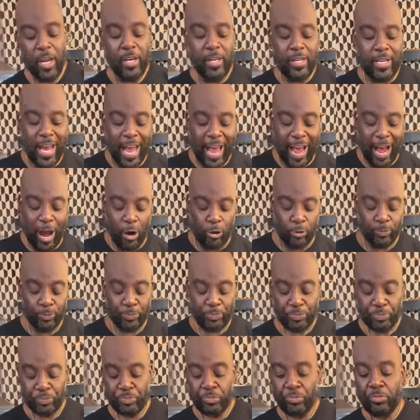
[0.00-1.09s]
Now,
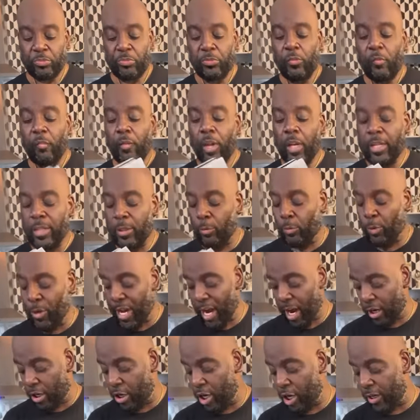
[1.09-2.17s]
we
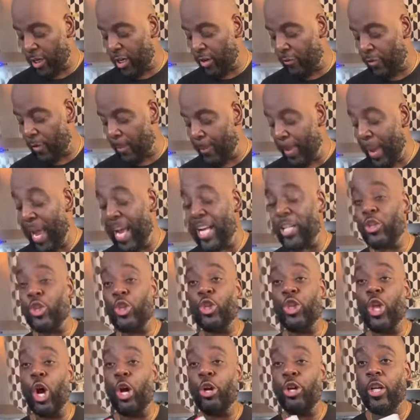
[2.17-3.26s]
are cooking from page
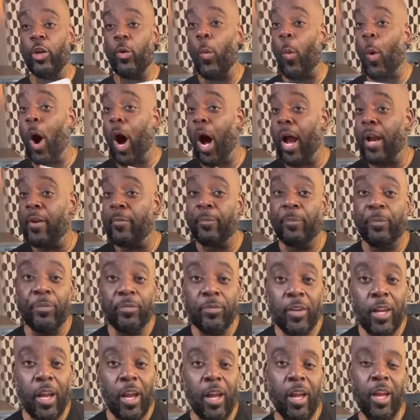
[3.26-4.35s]
31
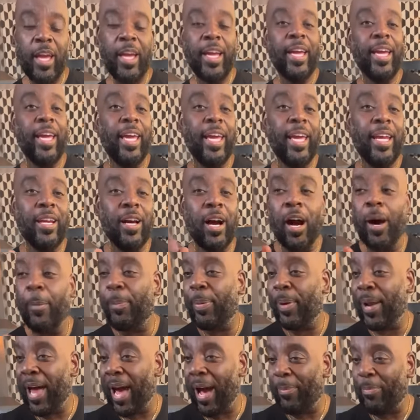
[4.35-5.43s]
in
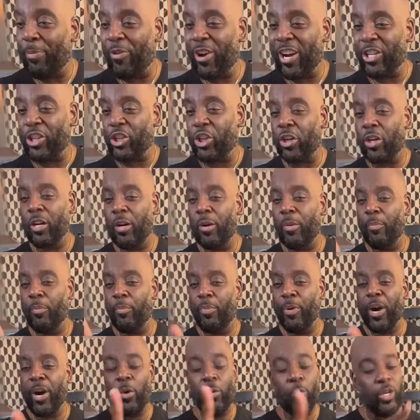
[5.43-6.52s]
Apply Pressure
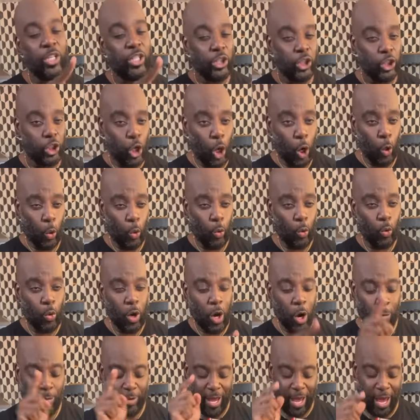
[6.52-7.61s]
But With Soul,
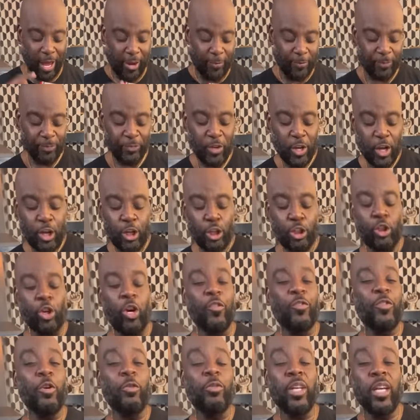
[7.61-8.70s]
okay?
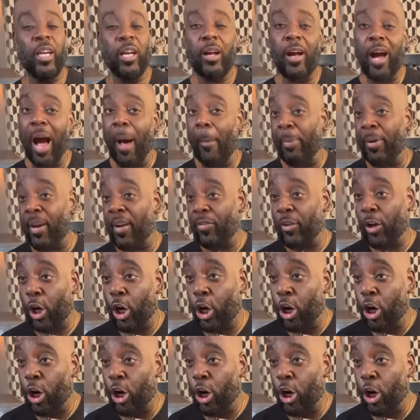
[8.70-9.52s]
So if you need a copy of the